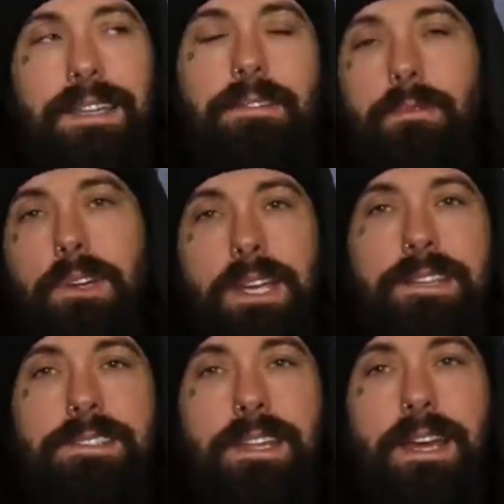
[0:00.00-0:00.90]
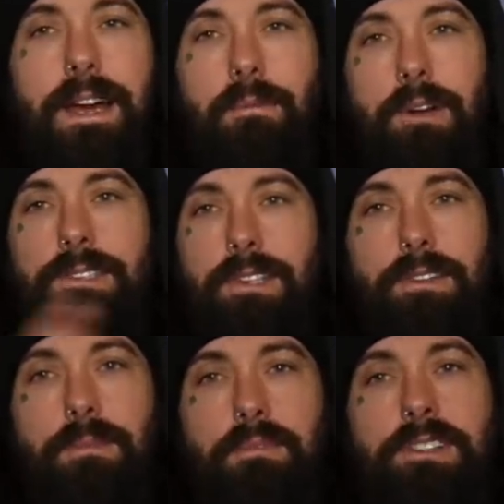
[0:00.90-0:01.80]
I didn't work yesterday, I worked on
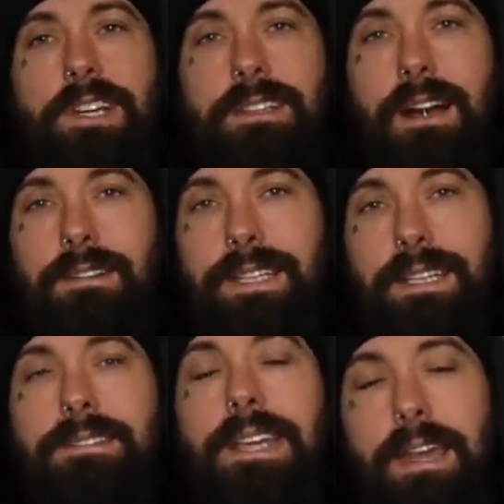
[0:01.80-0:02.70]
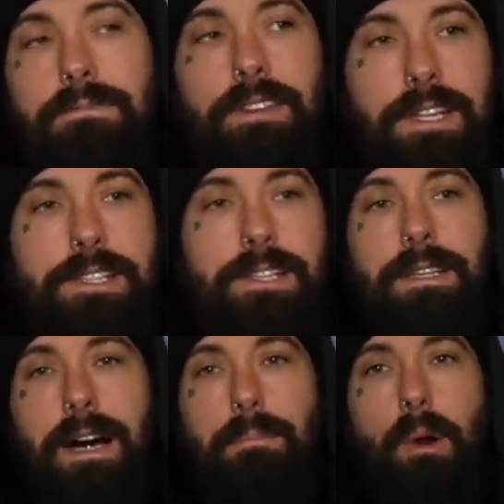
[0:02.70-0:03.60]
another project that I need to get
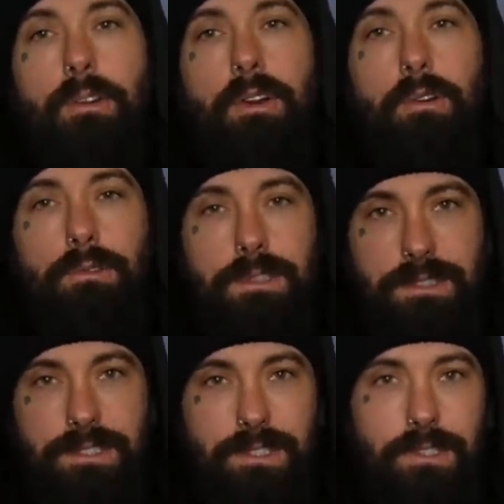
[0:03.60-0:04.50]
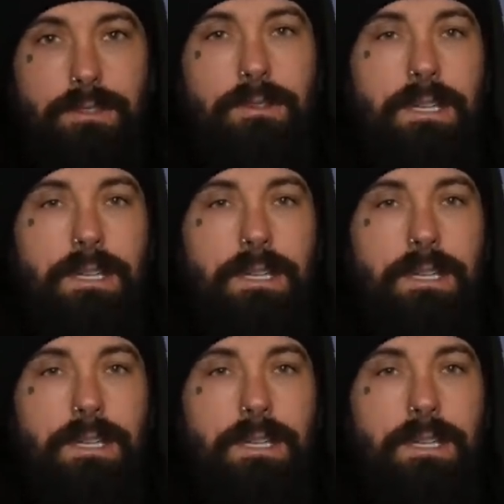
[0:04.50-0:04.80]
finished that I put on hold to do